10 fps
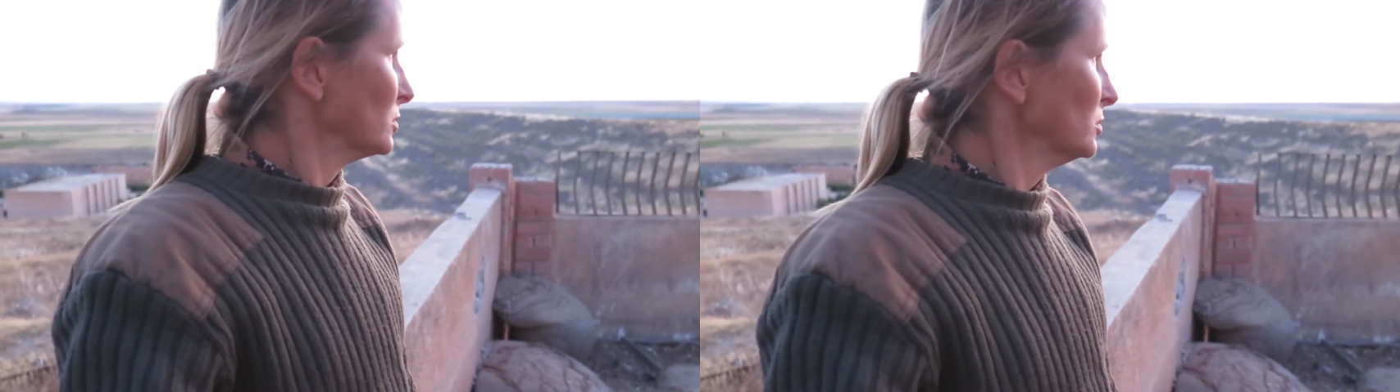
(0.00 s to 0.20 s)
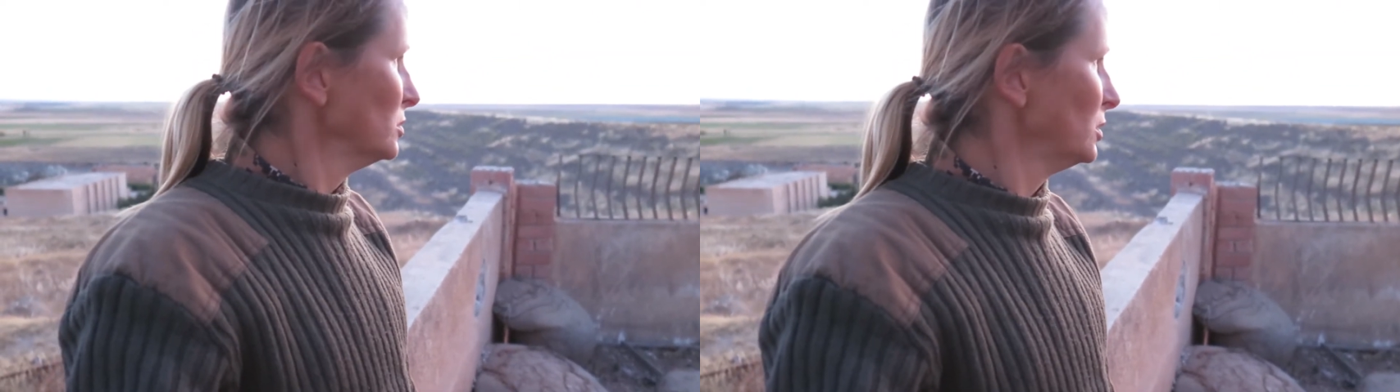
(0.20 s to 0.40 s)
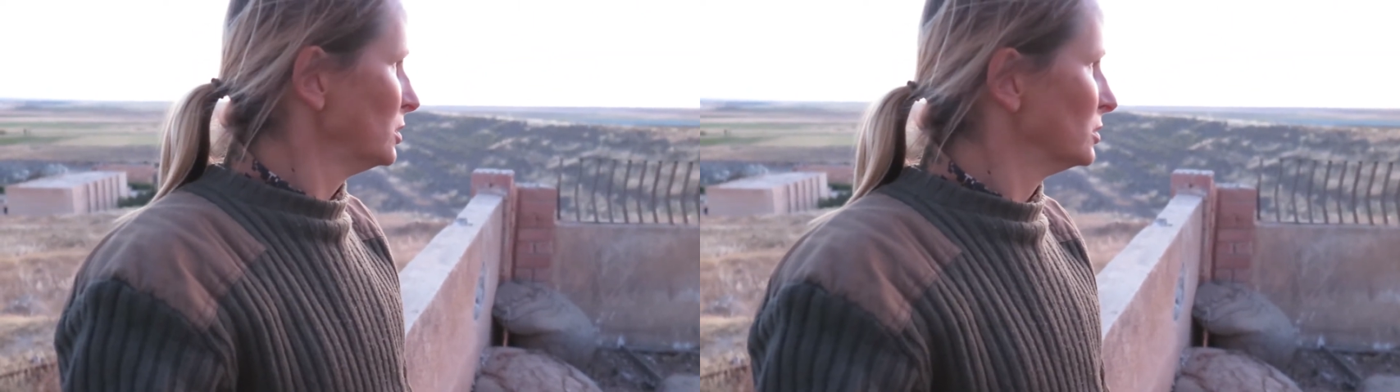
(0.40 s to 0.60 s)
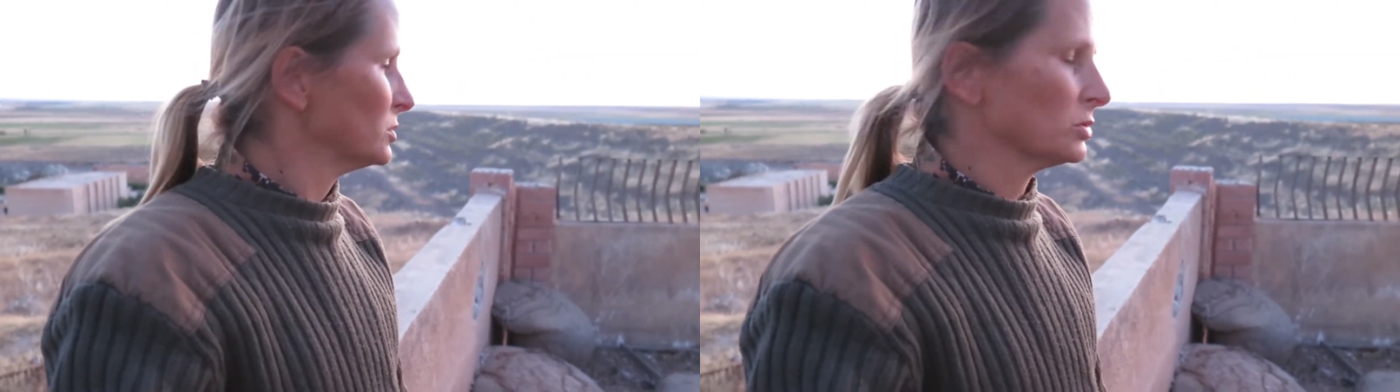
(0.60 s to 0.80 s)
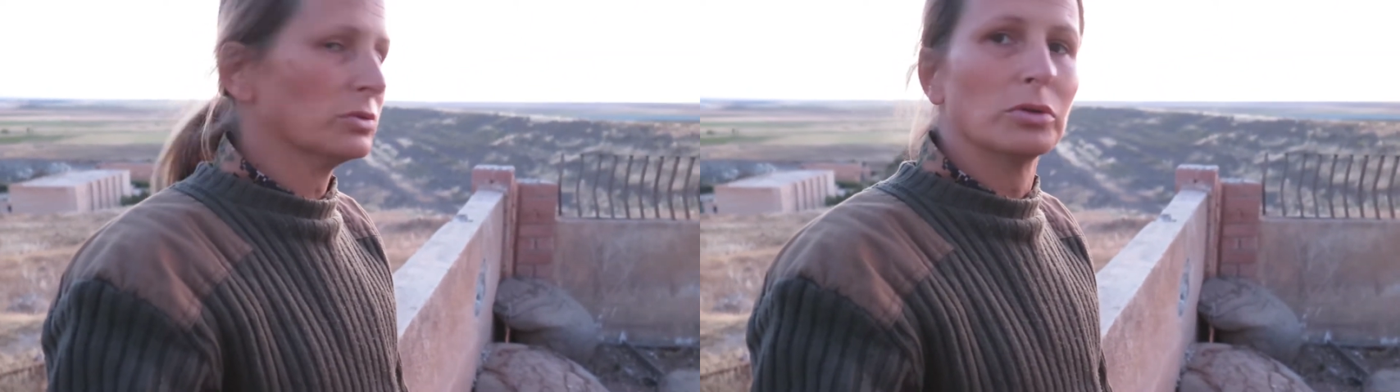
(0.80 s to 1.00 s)
Ugh,
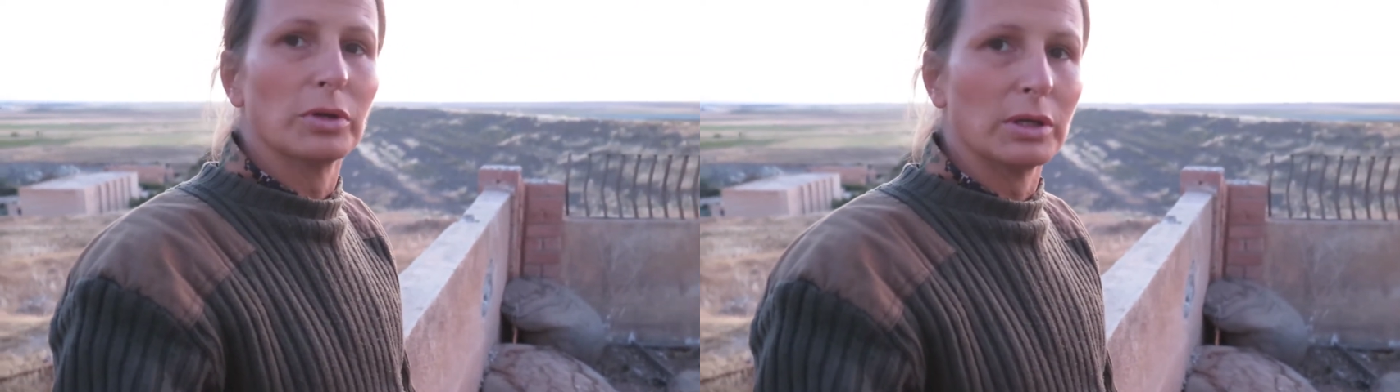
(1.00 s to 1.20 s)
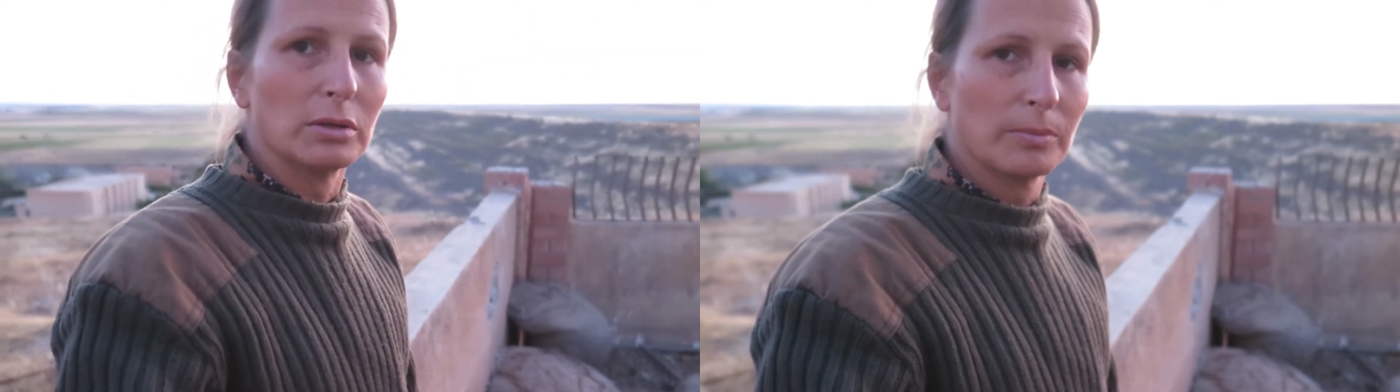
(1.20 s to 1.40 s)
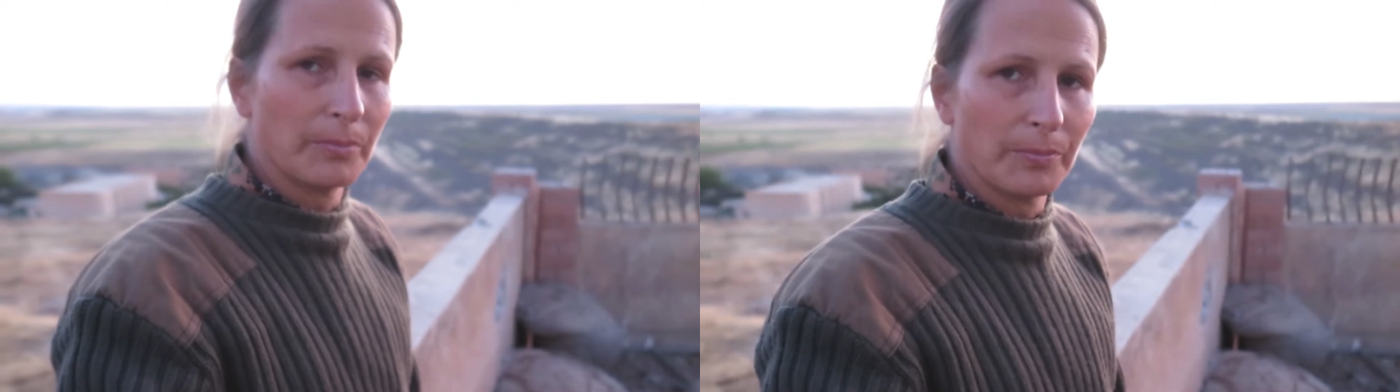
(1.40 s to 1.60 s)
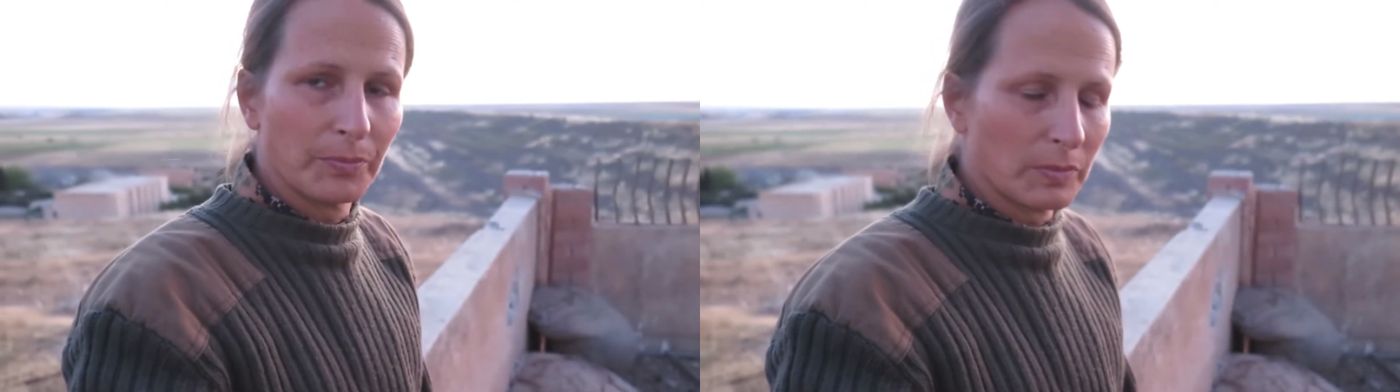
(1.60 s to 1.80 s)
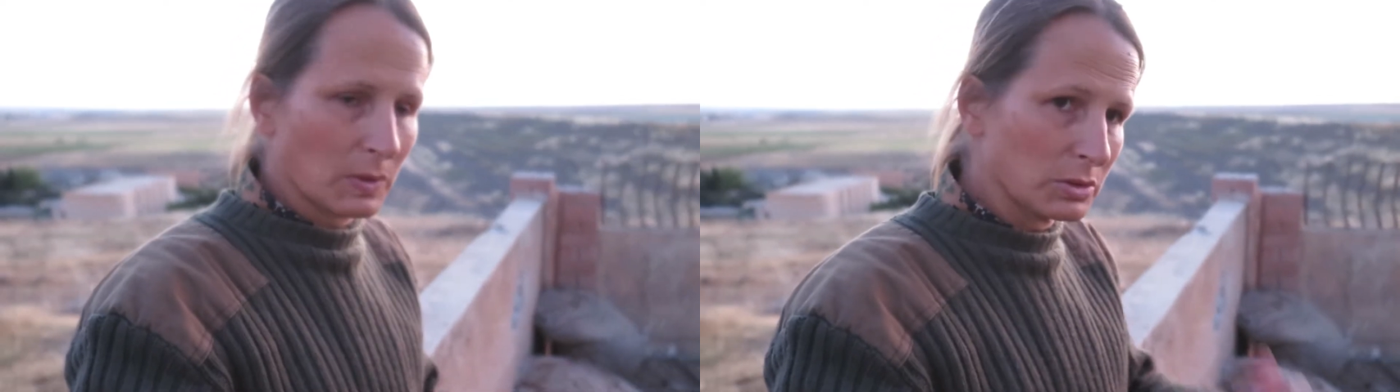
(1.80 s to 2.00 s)
so annoying.
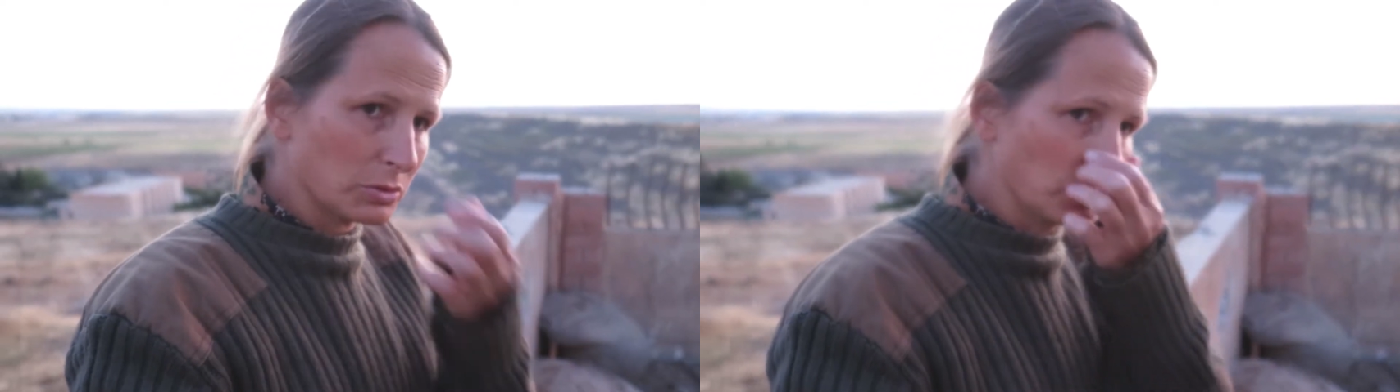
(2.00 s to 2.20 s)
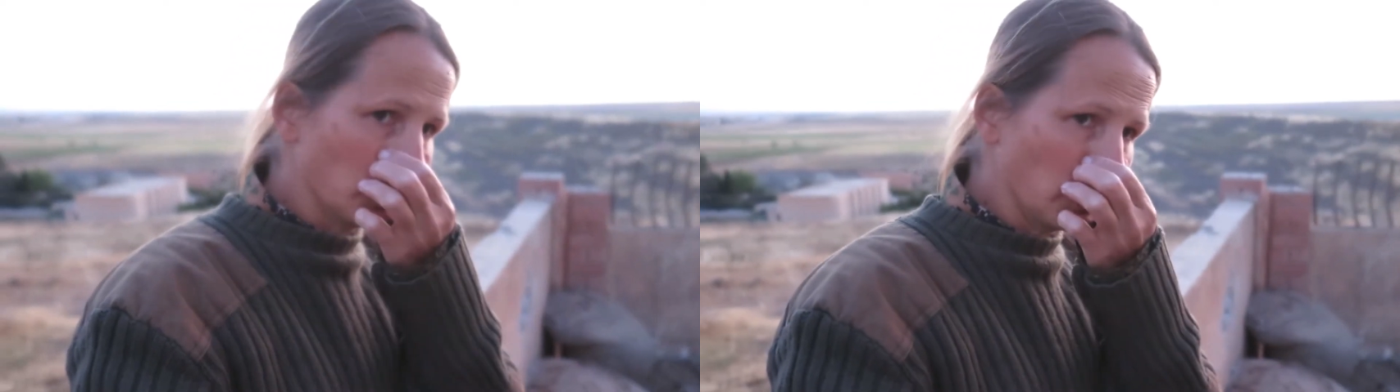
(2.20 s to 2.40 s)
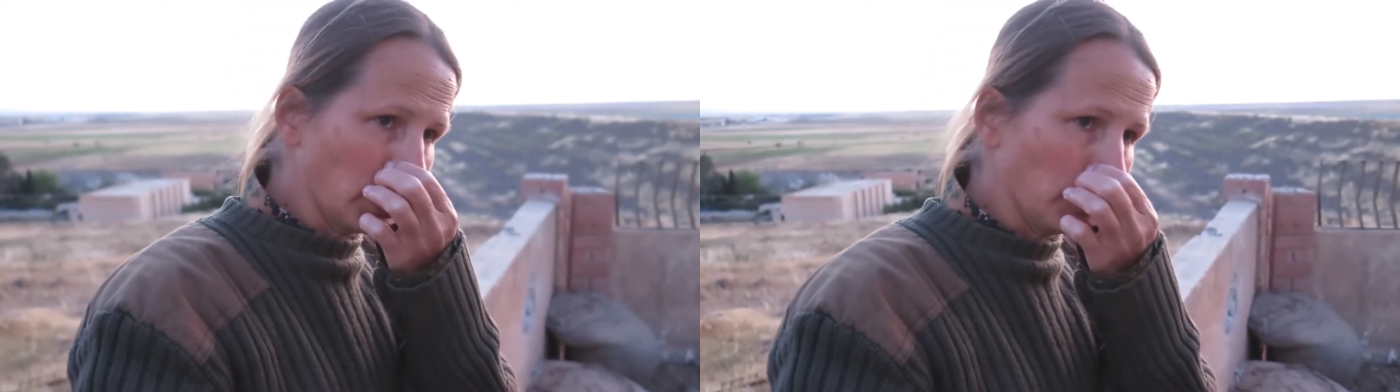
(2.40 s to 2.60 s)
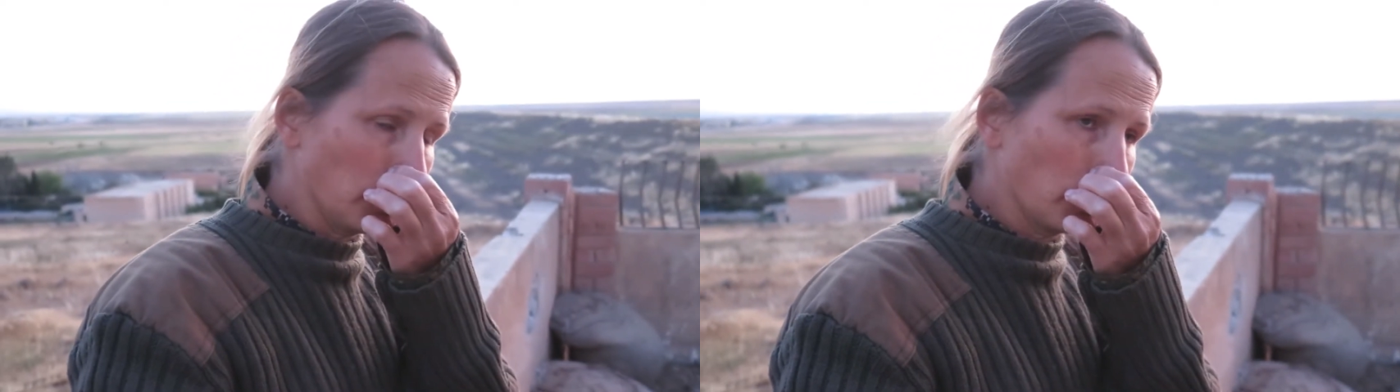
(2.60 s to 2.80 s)
So annoying.